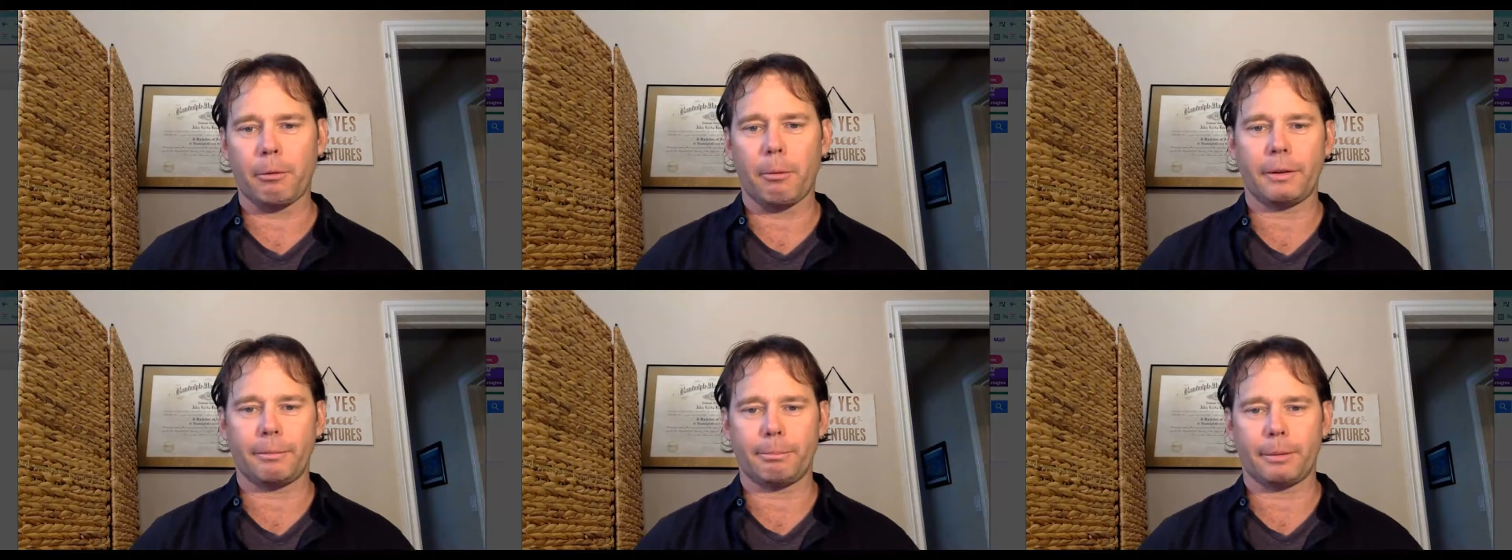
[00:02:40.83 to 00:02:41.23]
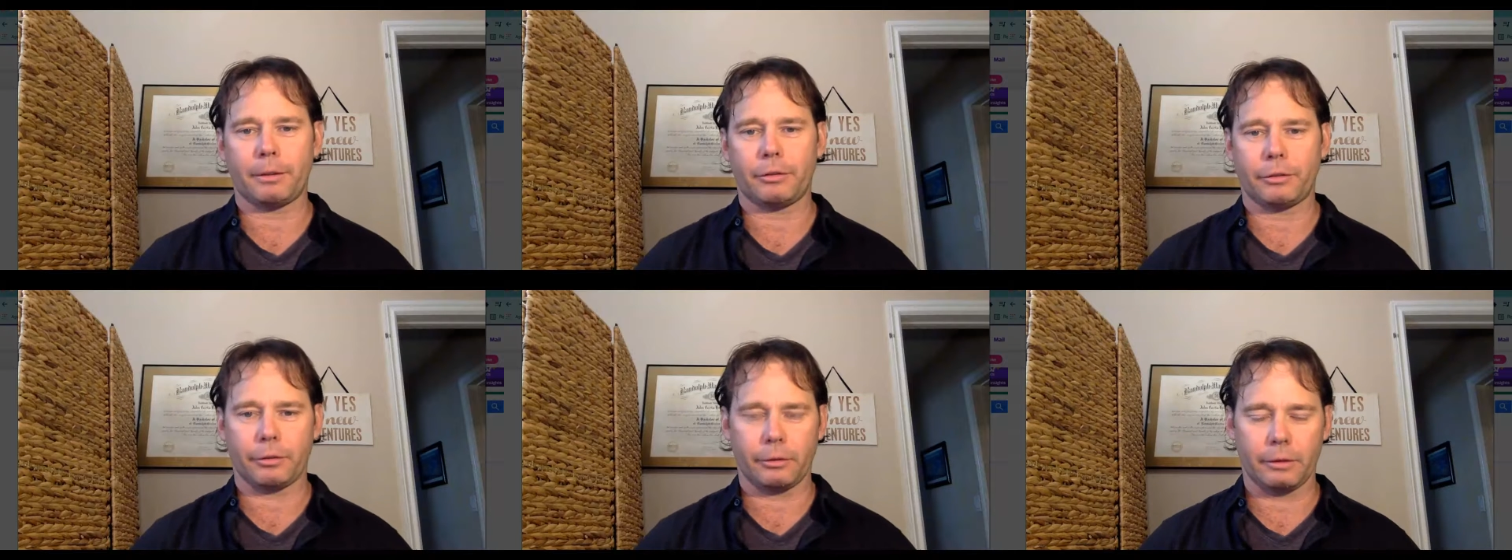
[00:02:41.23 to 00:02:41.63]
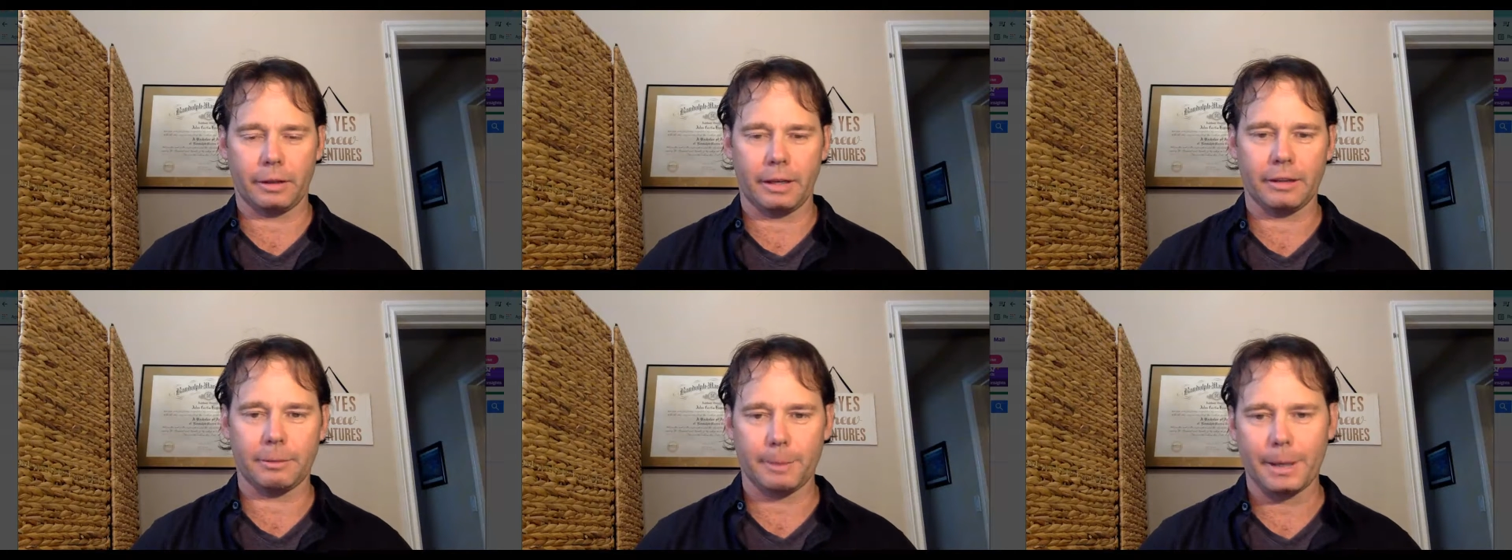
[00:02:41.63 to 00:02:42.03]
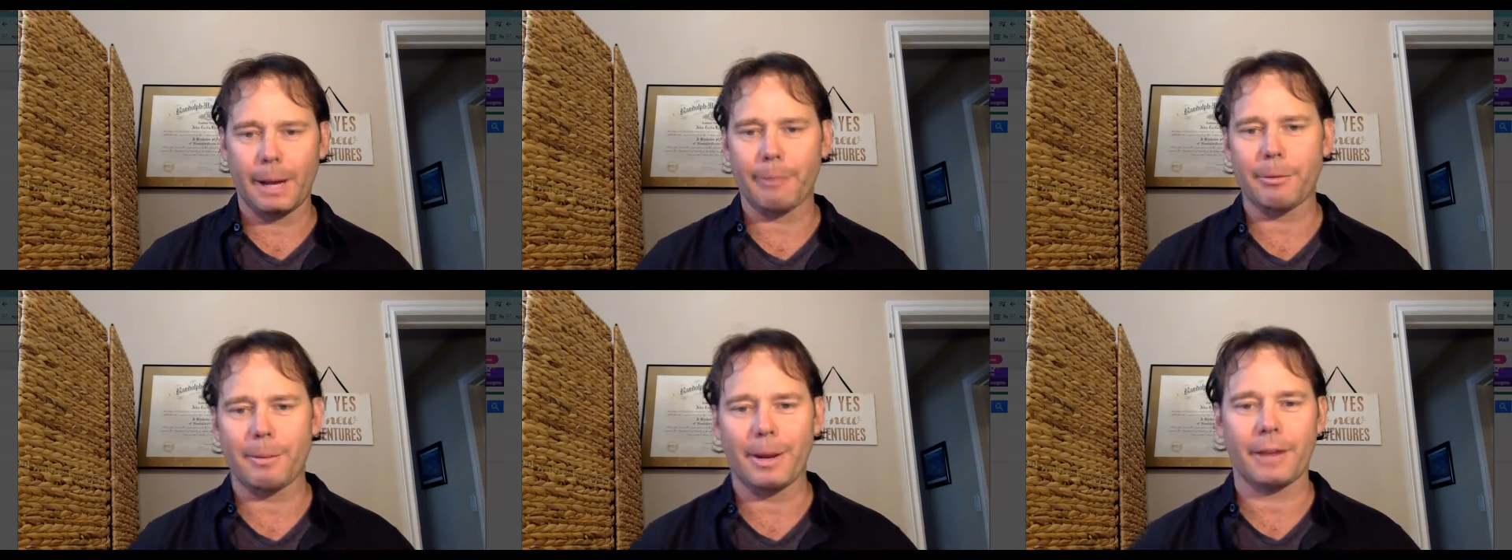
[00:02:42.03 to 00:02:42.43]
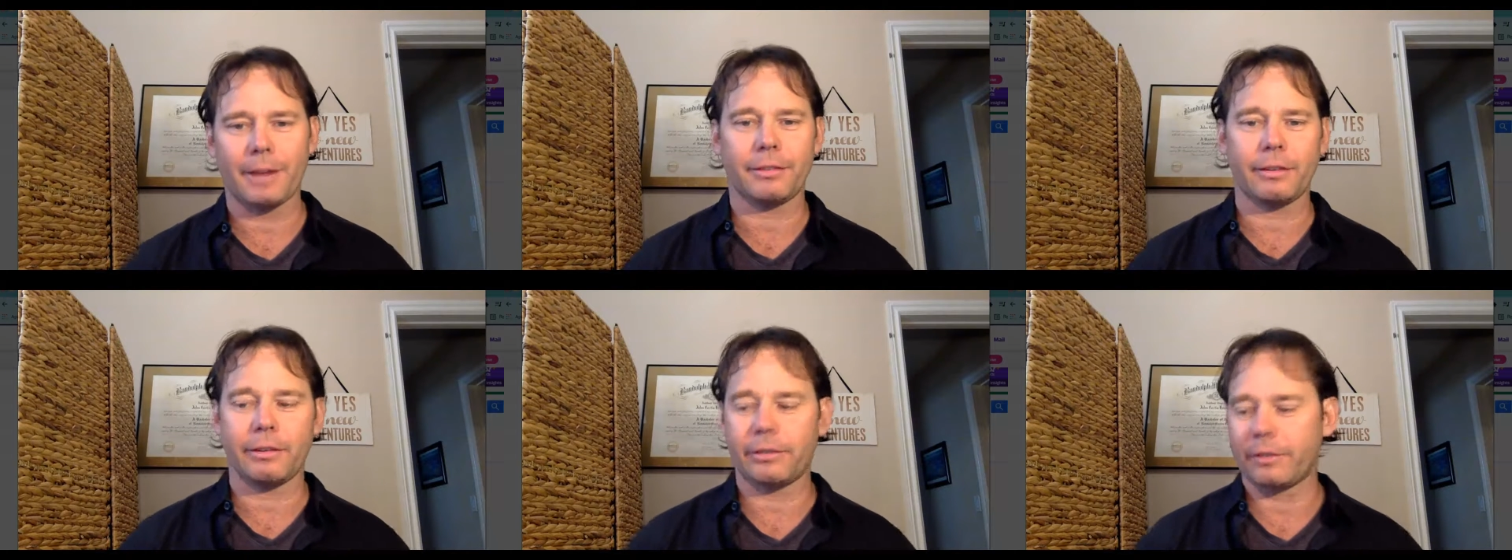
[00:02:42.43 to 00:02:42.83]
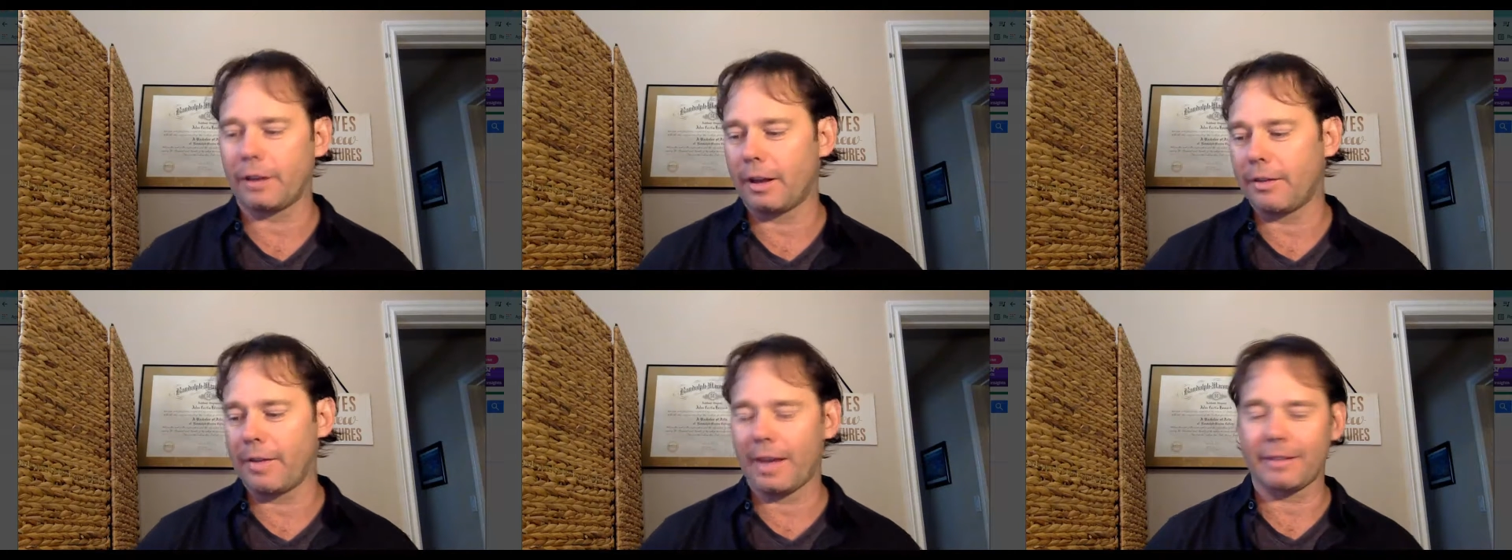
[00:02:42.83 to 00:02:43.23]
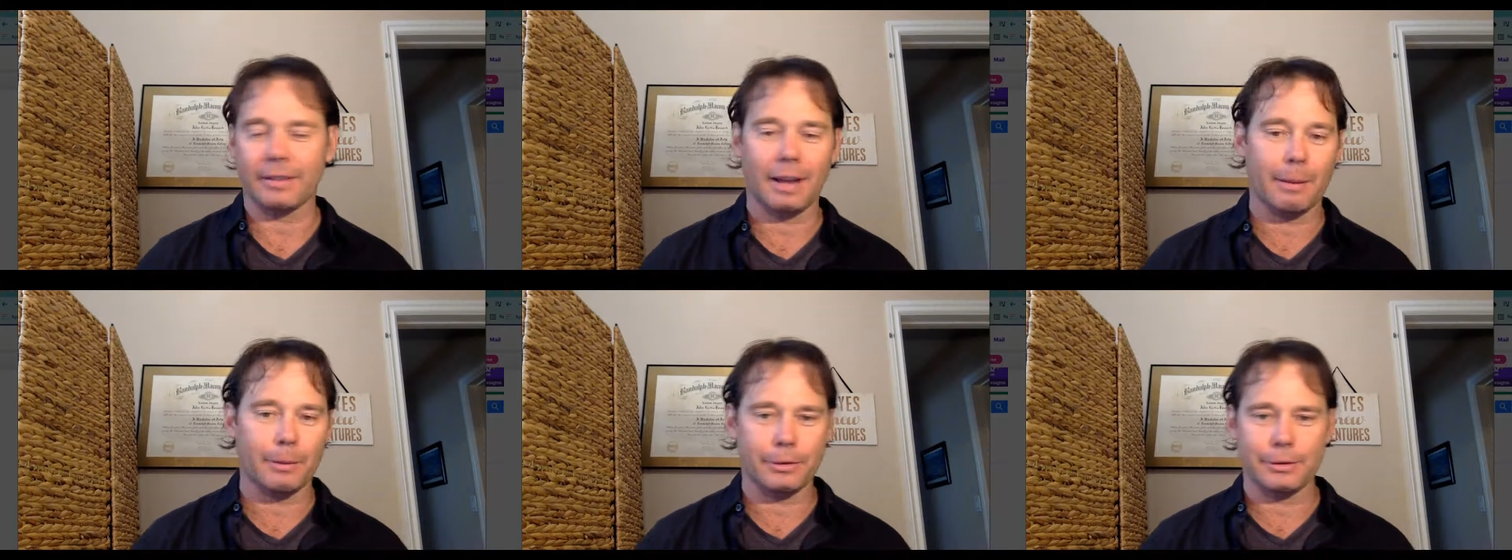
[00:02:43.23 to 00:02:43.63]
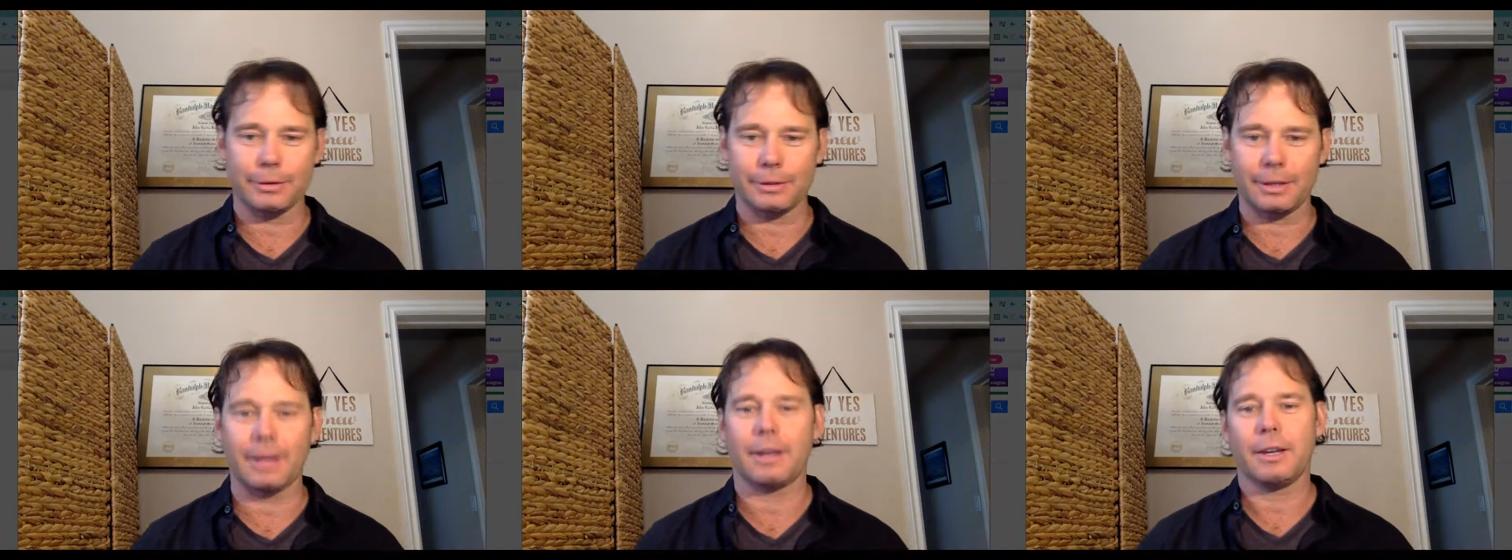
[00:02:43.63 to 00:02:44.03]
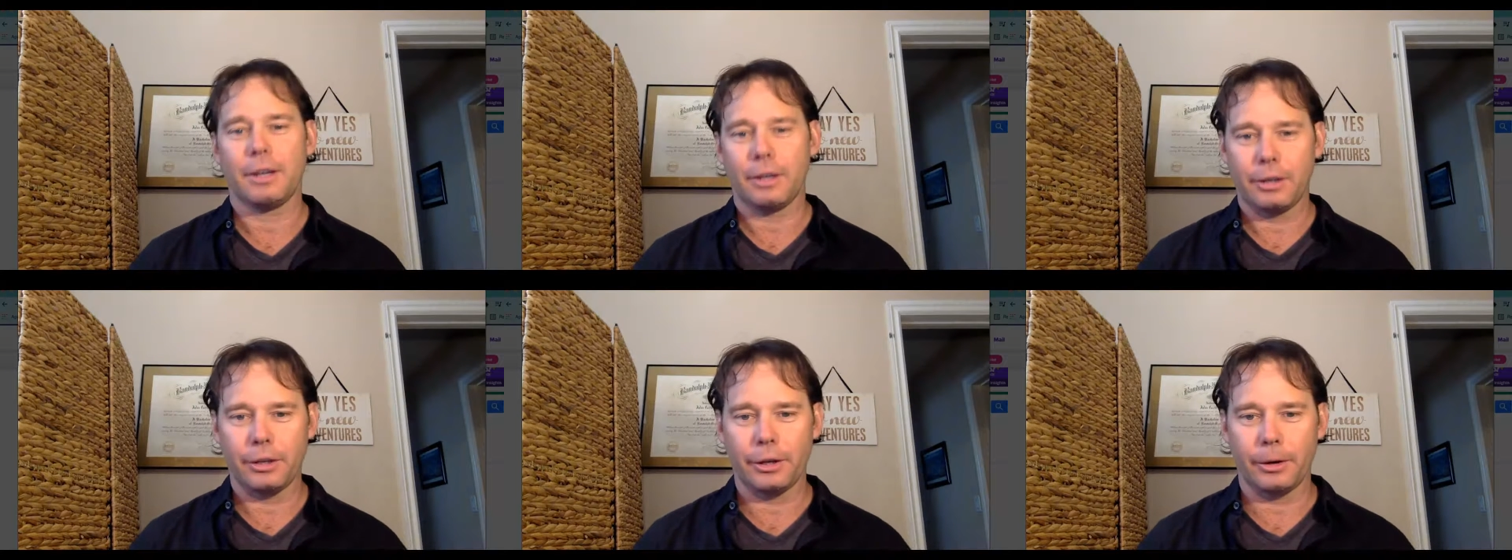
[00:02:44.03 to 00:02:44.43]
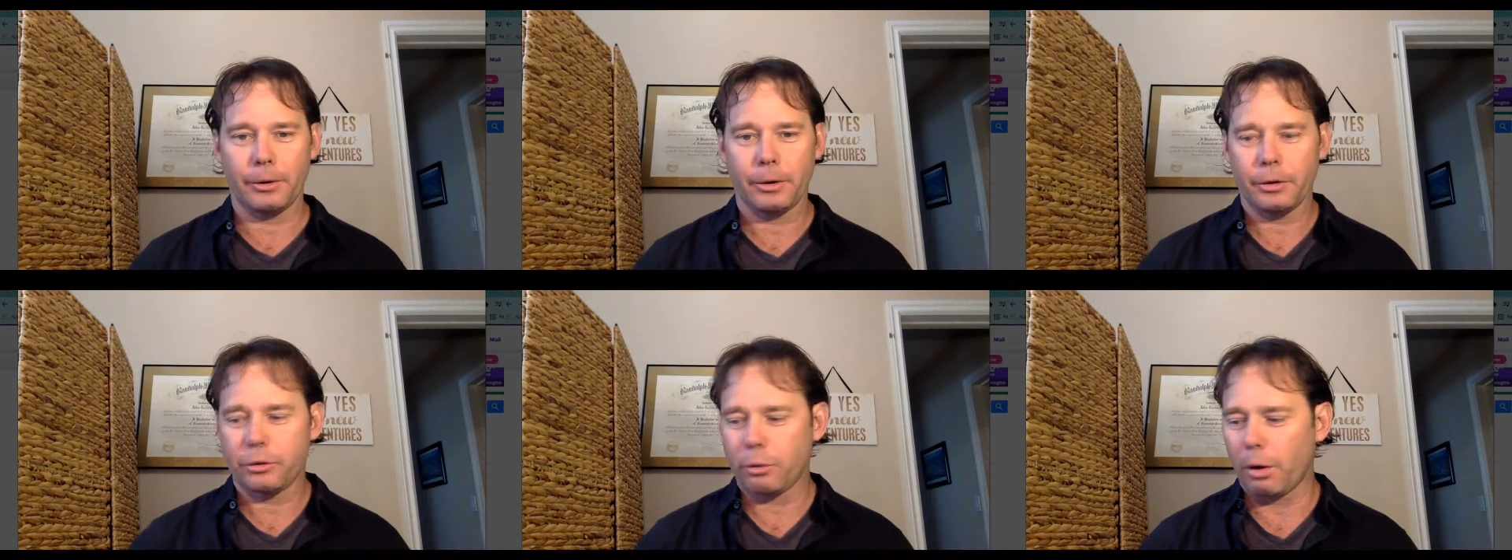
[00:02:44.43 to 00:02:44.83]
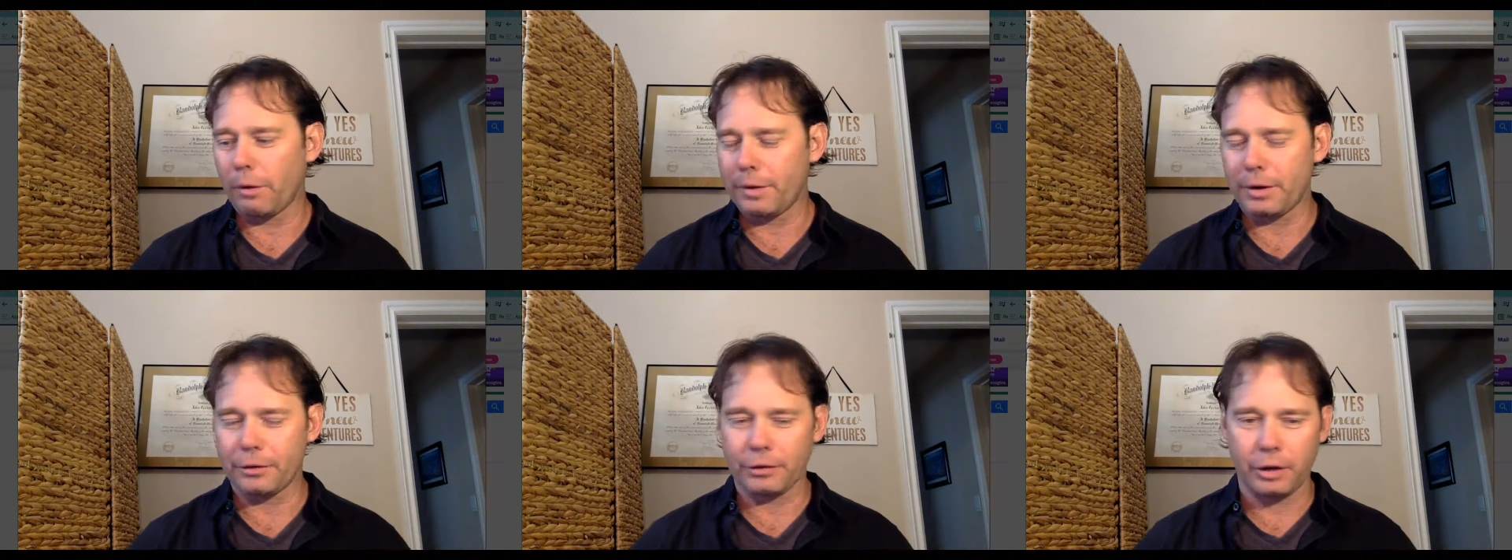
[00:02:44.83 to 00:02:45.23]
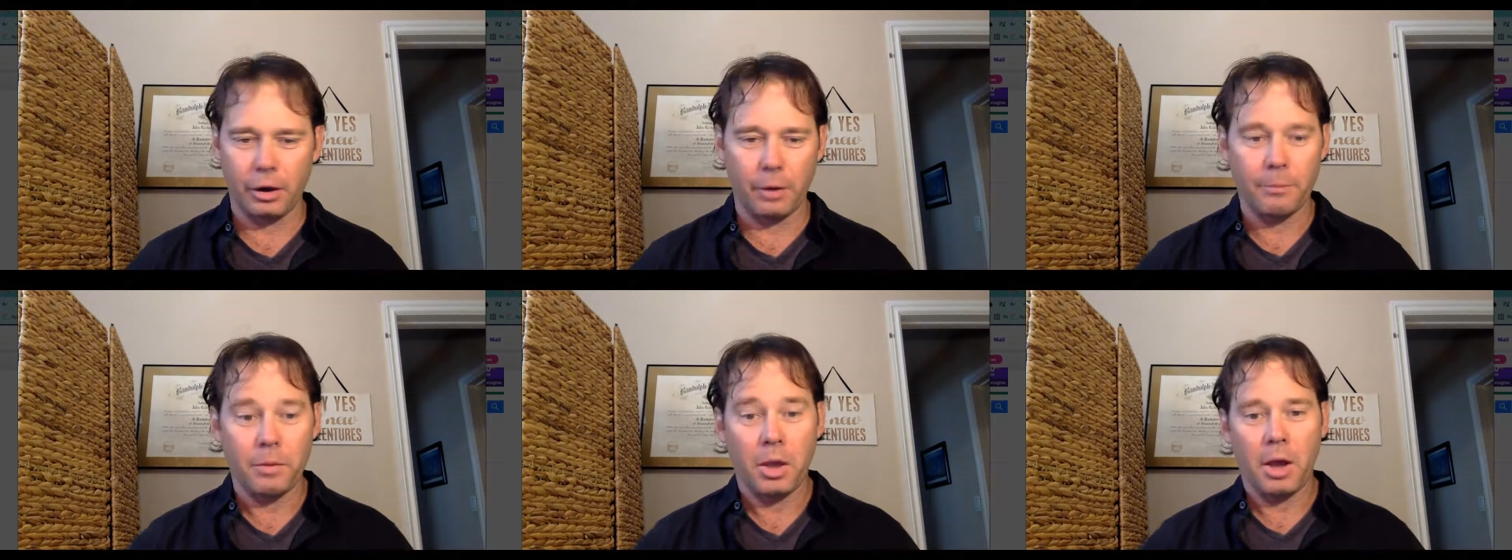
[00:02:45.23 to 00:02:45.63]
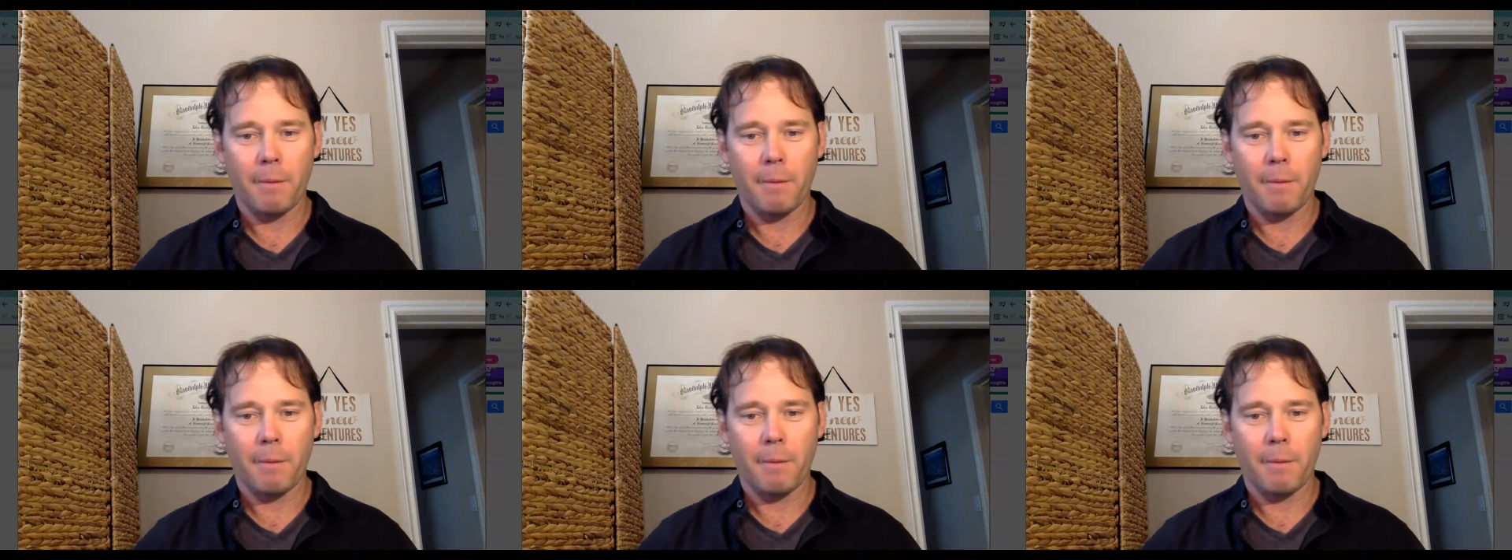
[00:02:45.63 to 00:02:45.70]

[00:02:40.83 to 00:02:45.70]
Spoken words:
but certainly has been optimized since that time, which is 12 years ago.